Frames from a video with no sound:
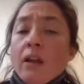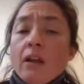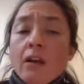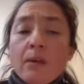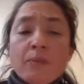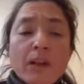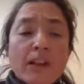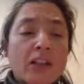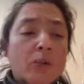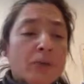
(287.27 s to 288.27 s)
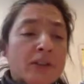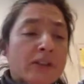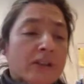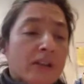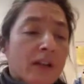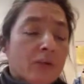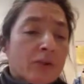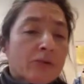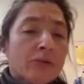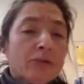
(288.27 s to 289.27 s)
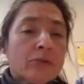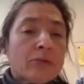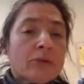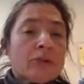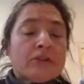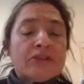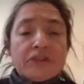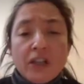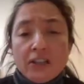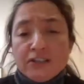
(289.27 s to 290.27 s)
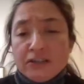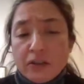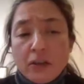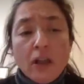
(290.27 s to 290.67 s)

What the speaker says: Another important thing I want to discuss